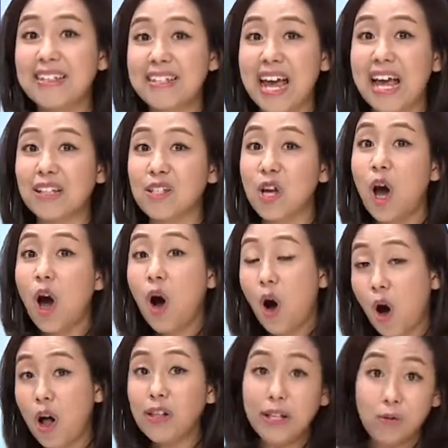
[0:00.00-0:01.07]
dance
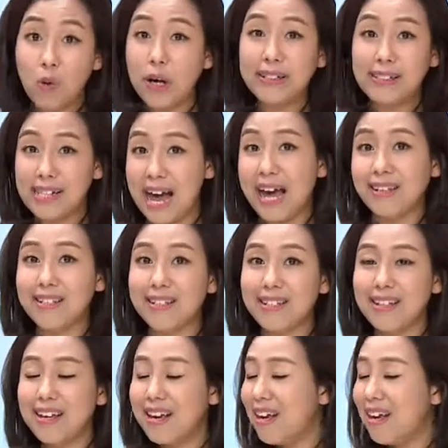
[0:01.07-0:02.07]
all in one class.